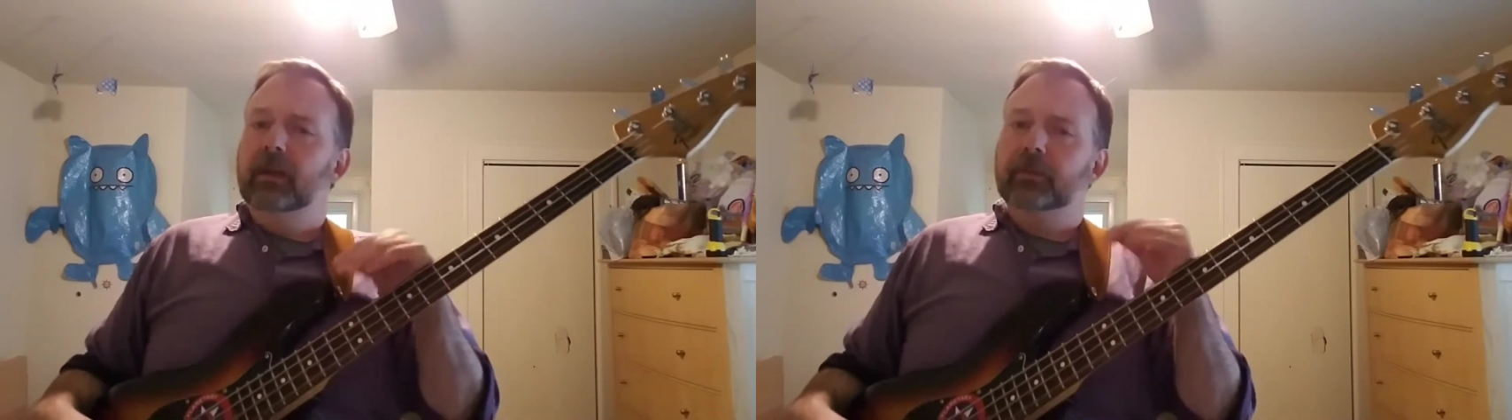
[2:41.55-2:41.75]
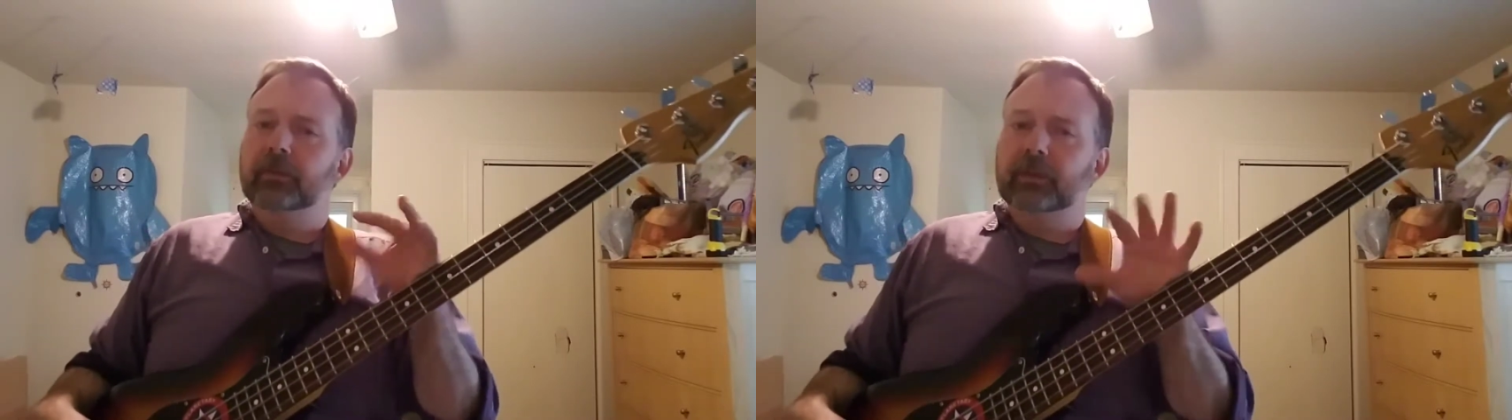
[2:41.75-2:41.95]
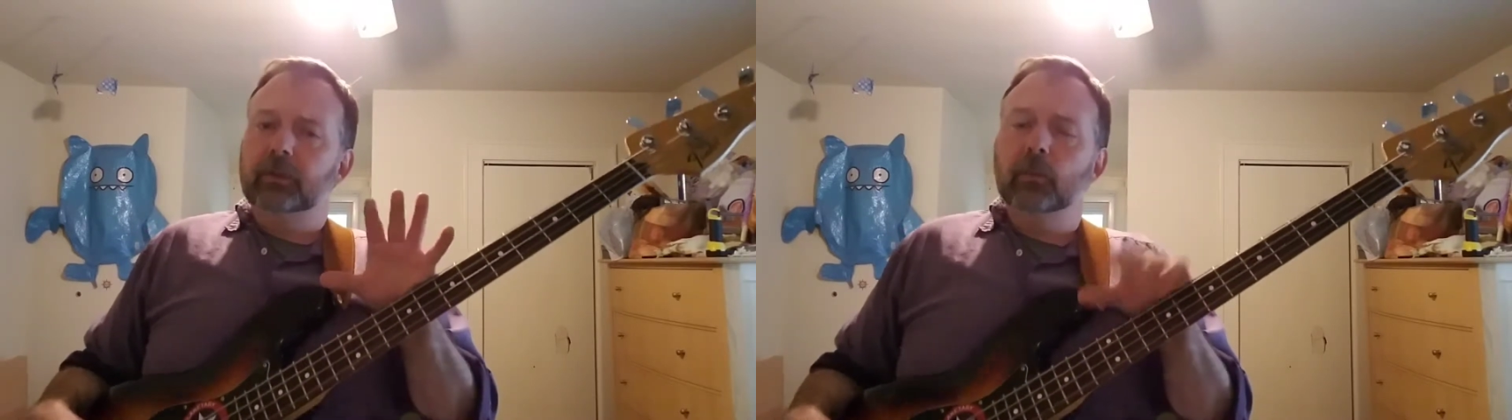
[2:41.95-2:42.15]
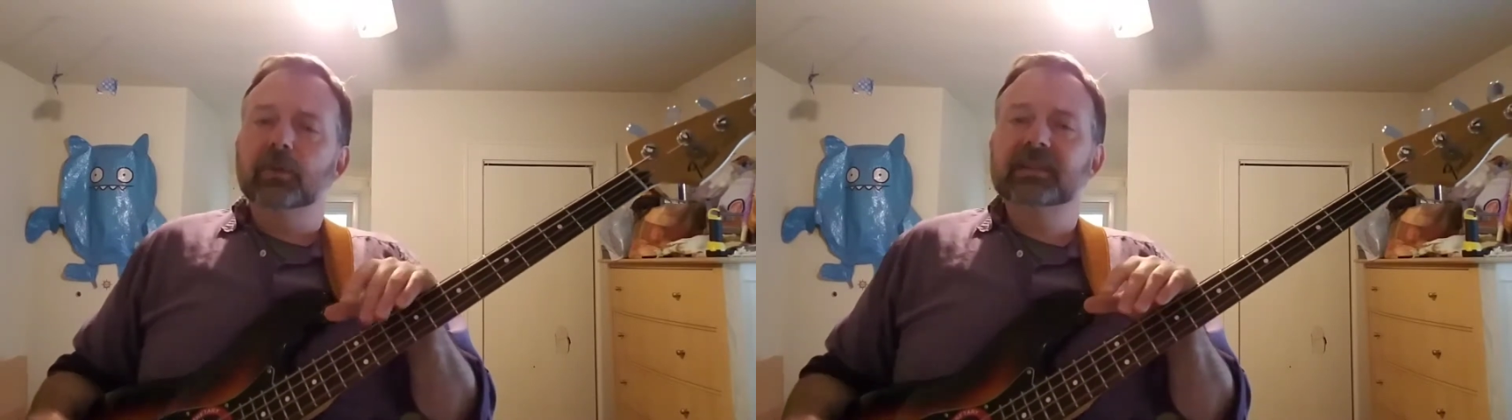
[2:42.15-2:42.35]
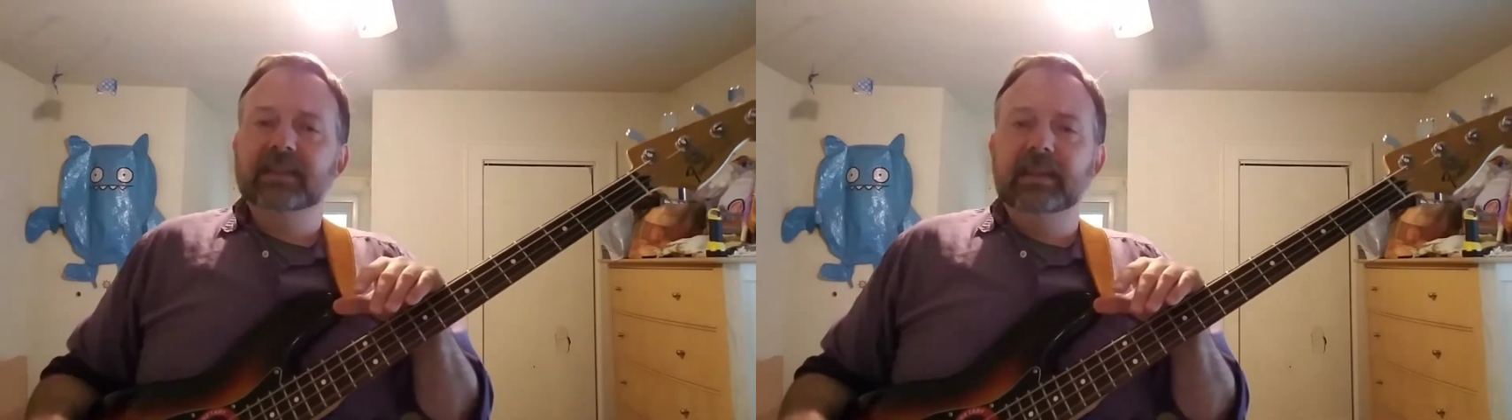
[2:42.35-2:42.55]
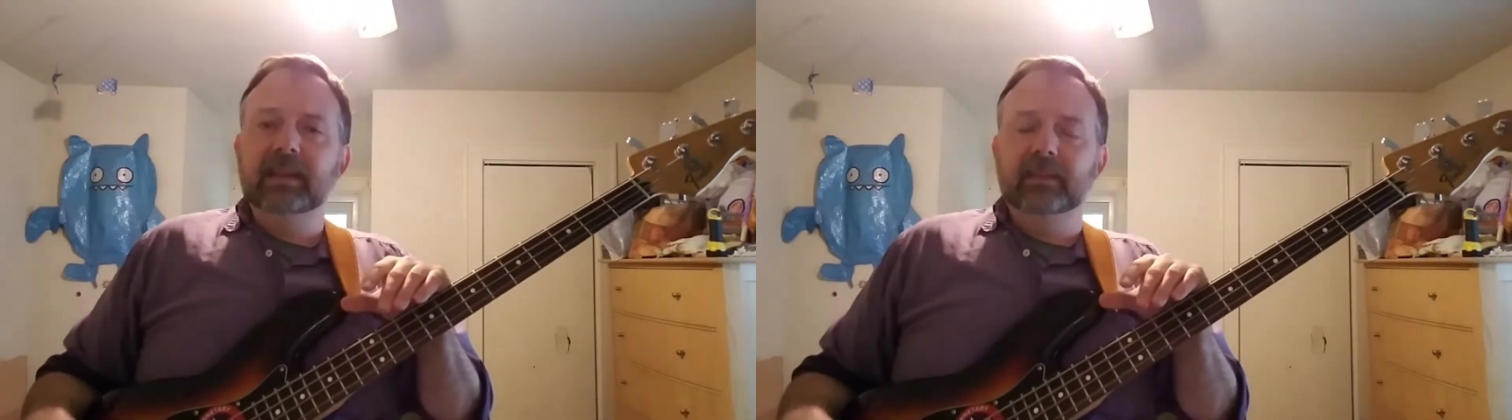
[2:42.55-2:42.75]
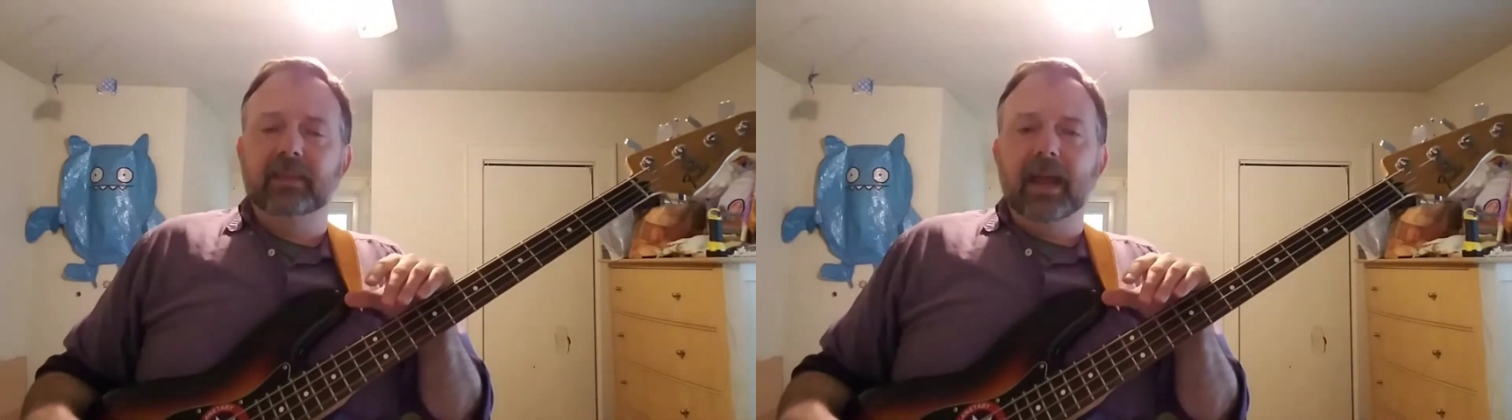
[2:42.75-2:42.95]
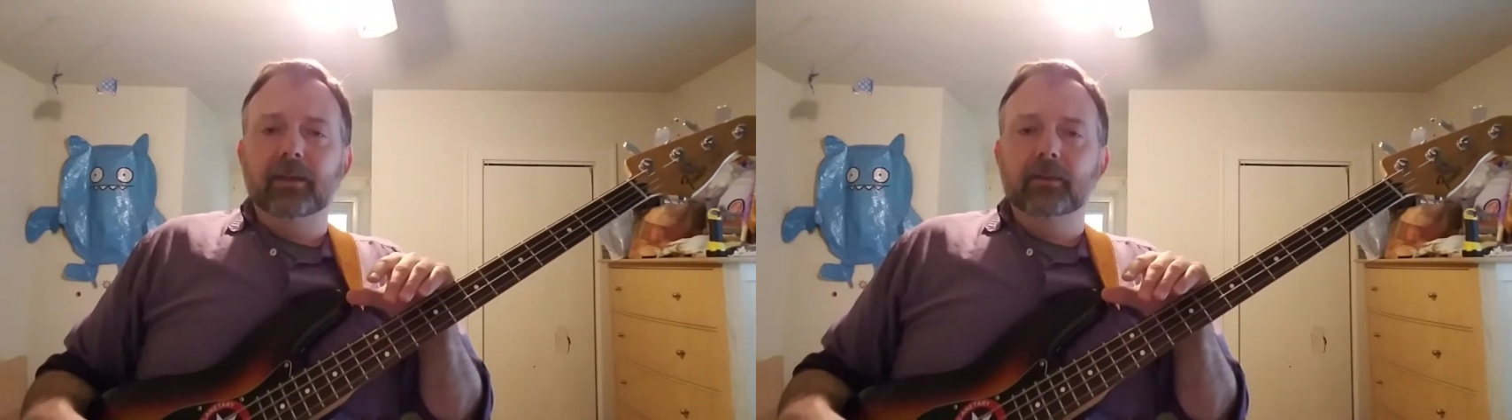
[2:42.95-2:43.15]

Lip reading: So it's a little more sneaky than that.